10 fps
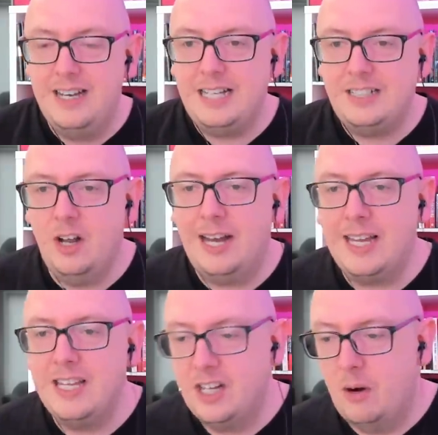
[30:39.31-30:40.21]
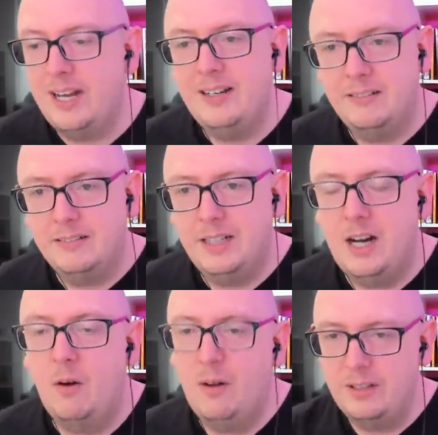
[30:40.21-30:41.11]
It's not like you're going, you
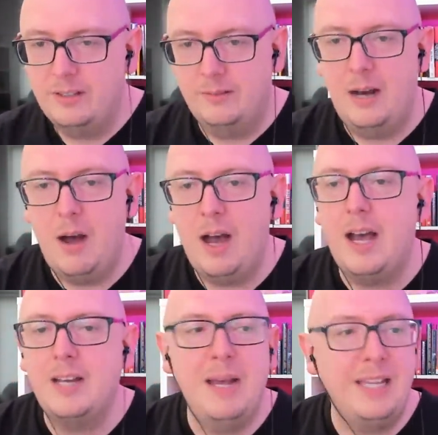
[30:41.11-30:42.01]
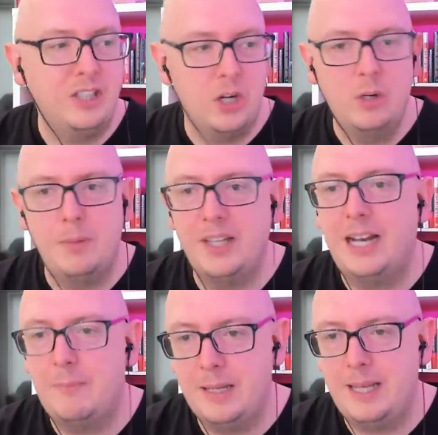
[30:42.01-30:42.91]
know, I made the joke about the
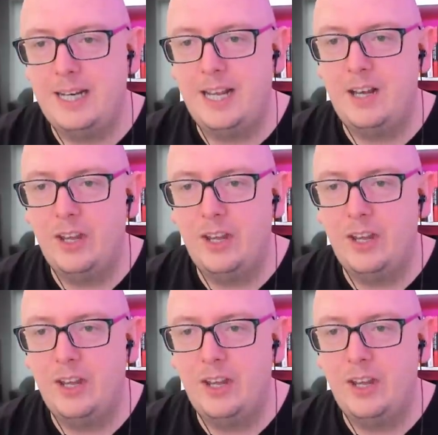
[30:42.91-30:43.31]
Lamborghini,